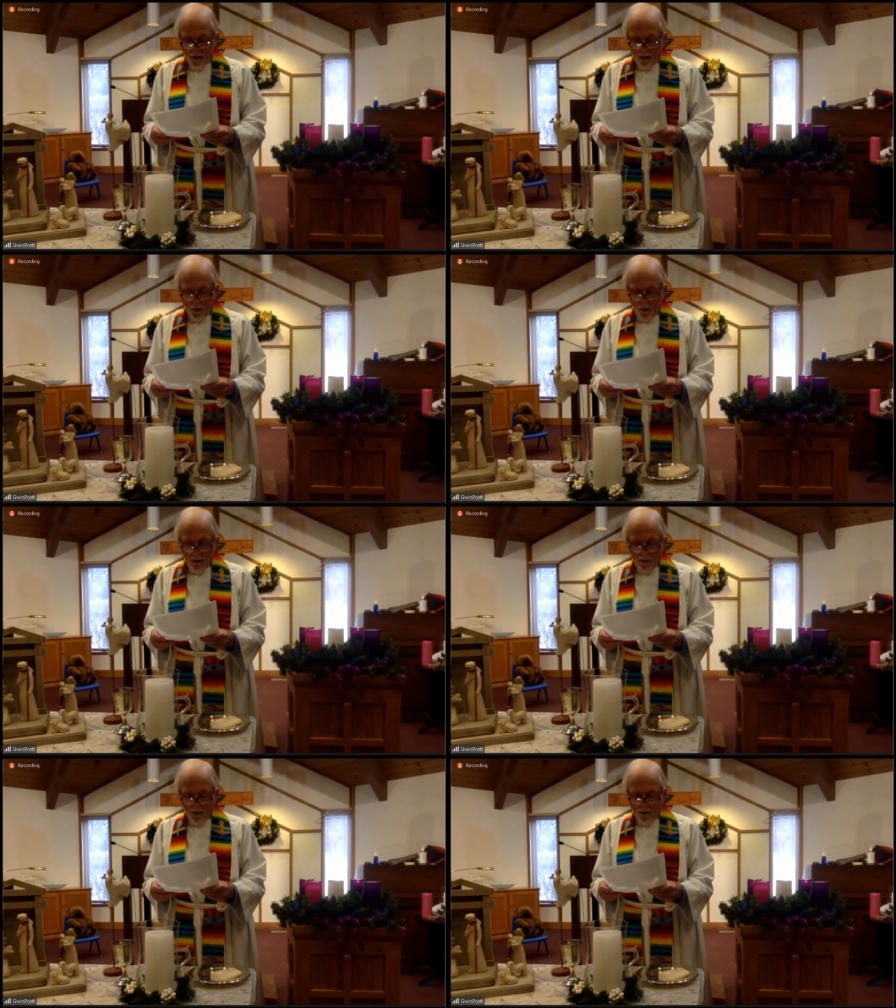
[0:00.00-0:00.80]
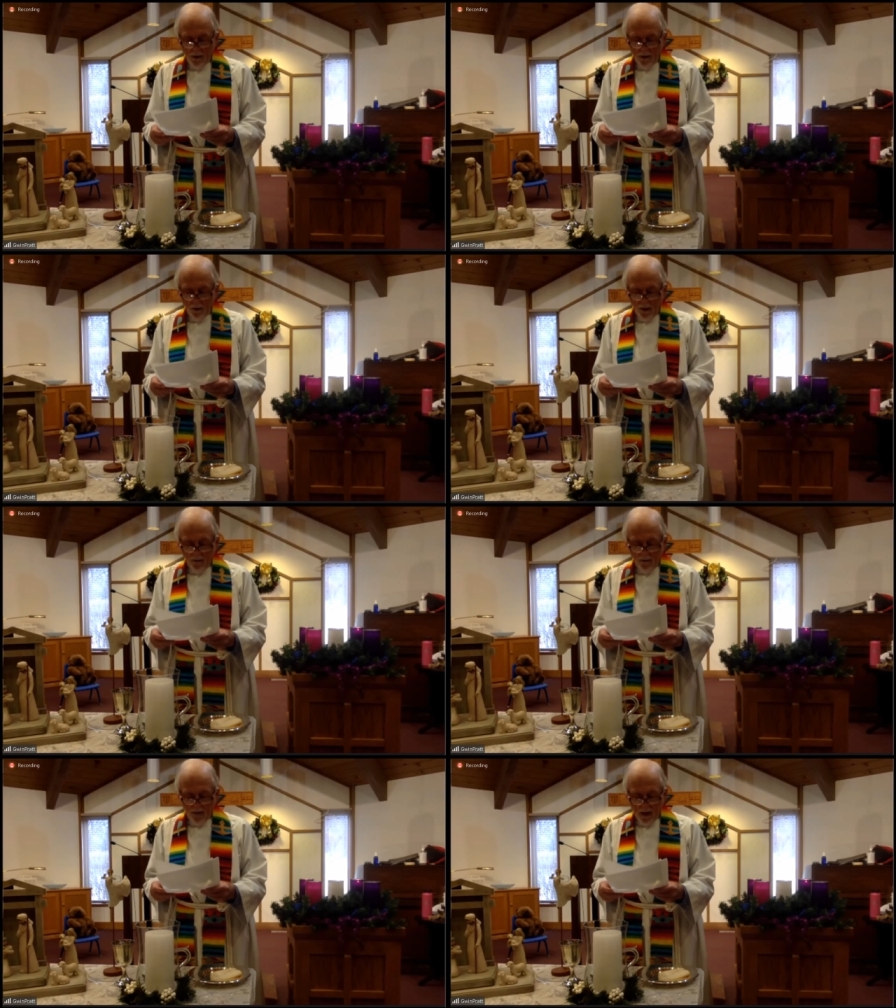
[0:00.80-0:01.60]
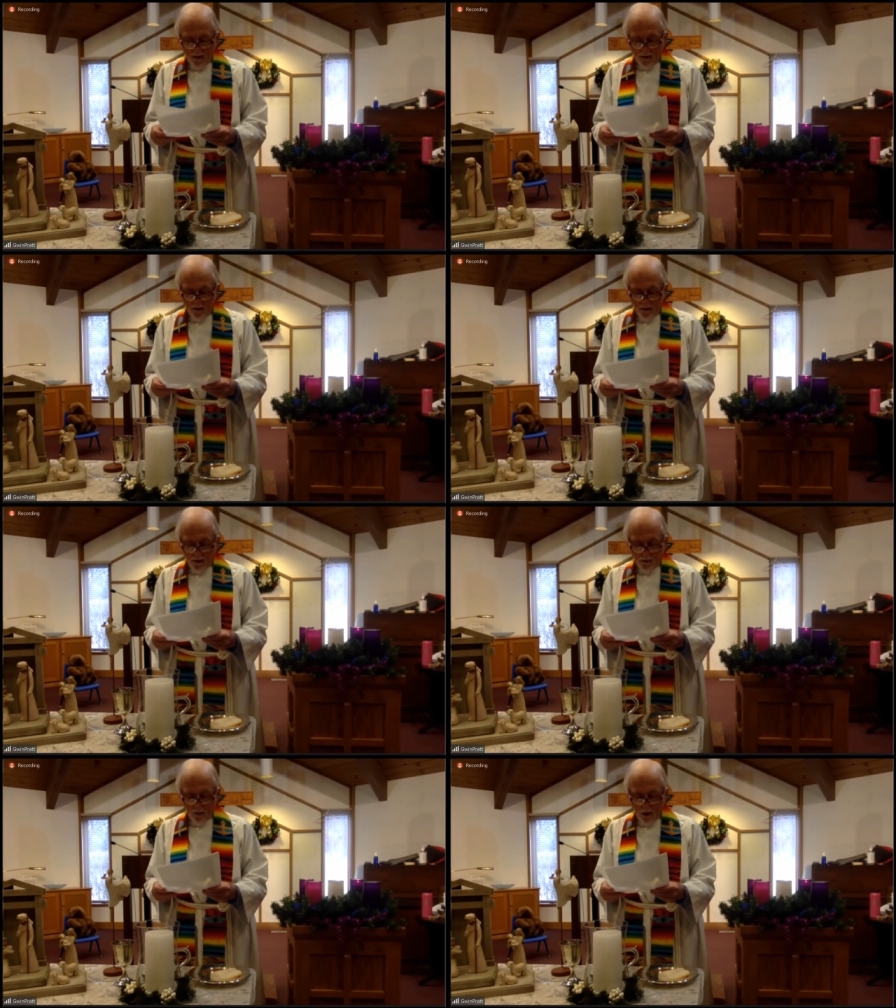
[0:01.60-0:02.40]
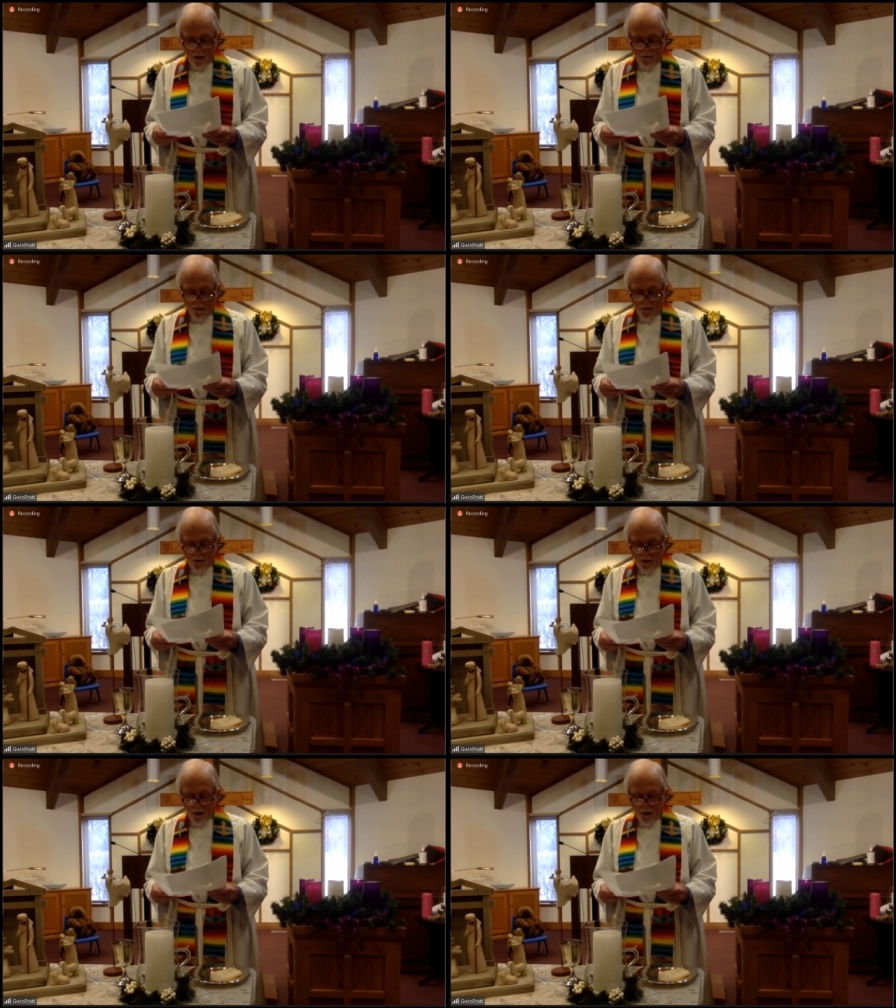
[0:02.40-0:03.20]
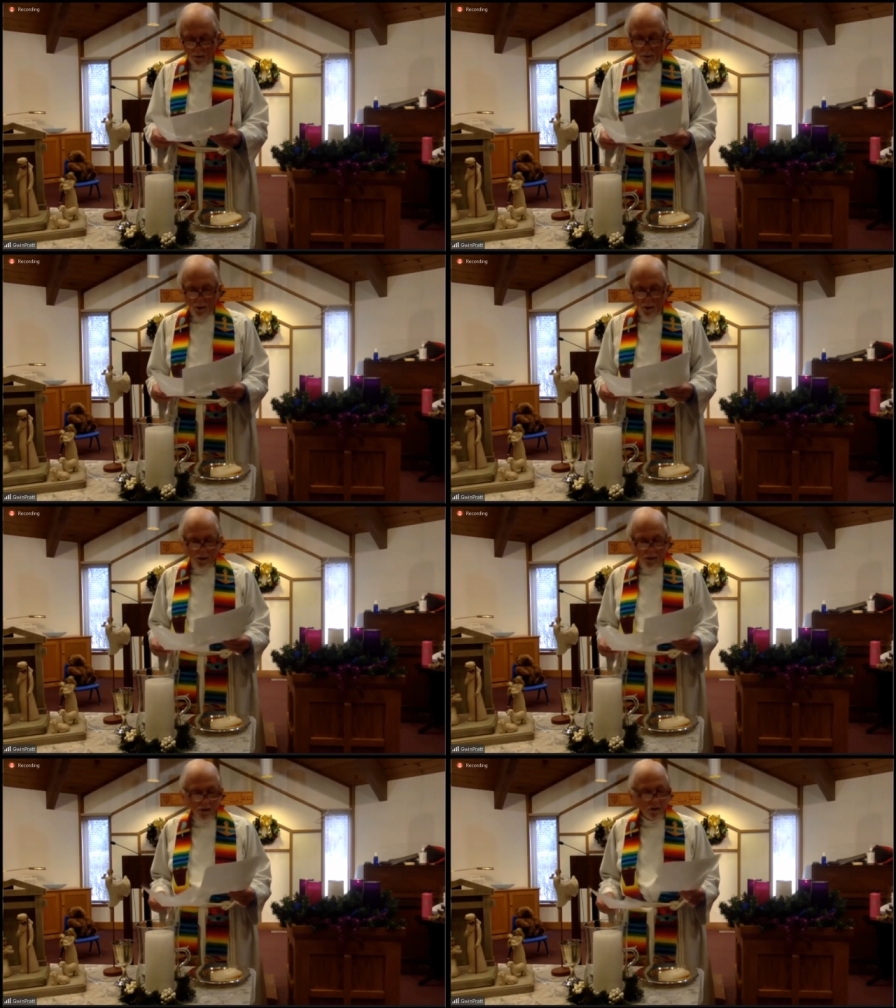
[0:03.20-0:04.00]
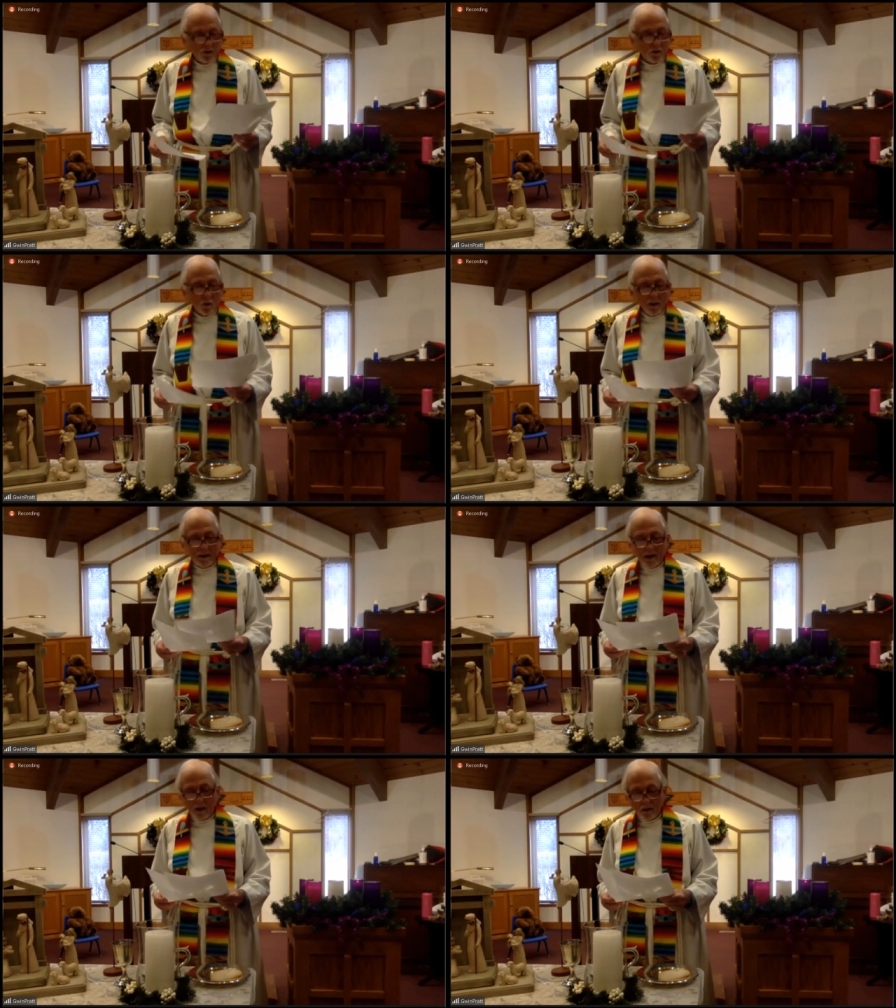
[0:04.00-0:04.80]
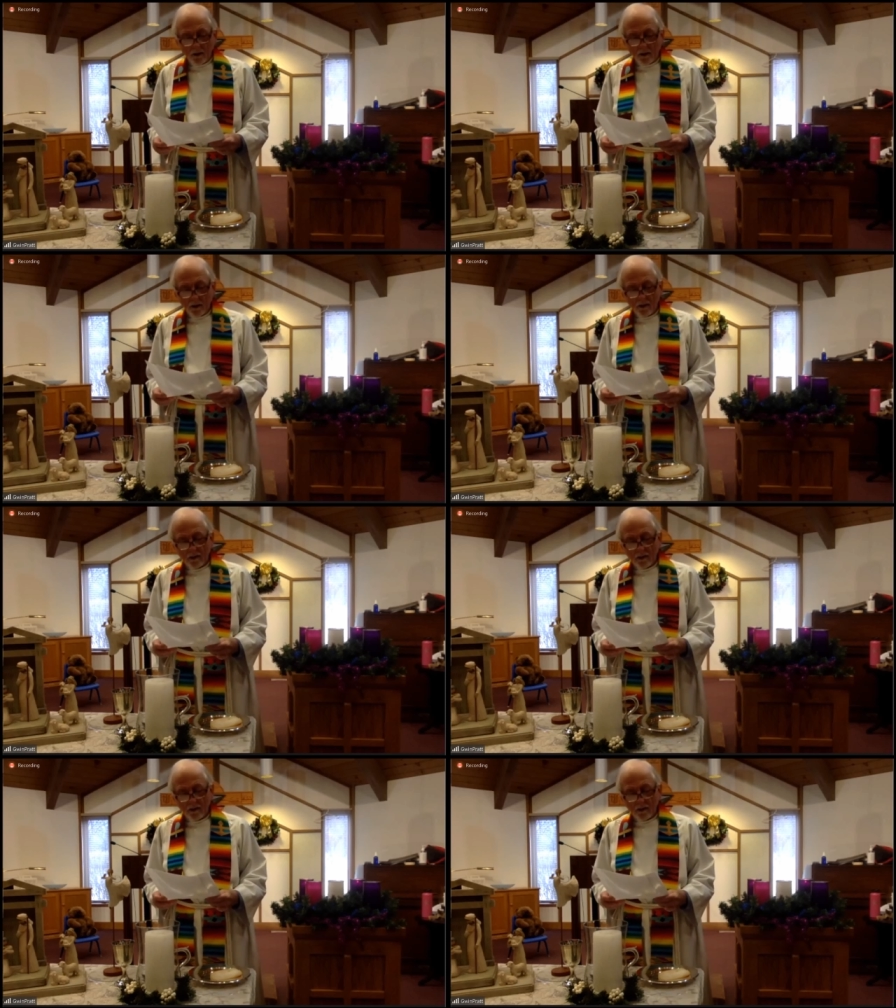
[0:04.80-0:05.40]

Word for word: grandmothers and grandfathers, prophets, priests, and storytellers